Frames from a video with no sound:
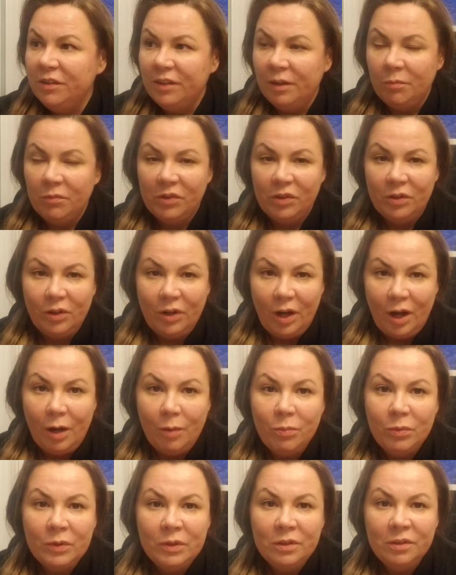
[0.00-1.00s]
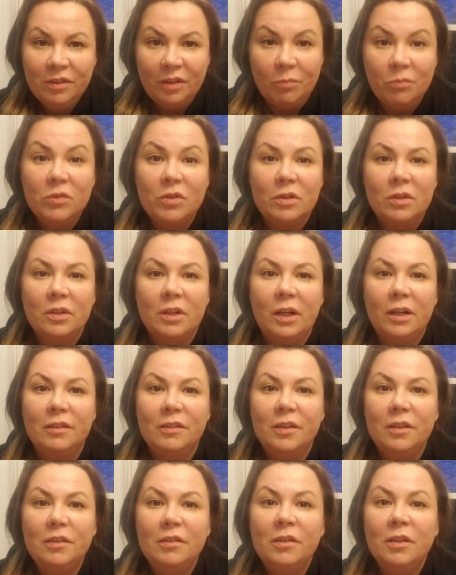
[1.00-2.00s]
something happened, something like
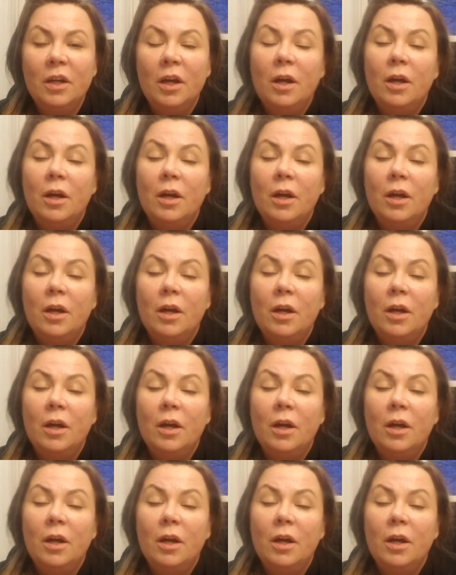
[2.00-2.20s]
this.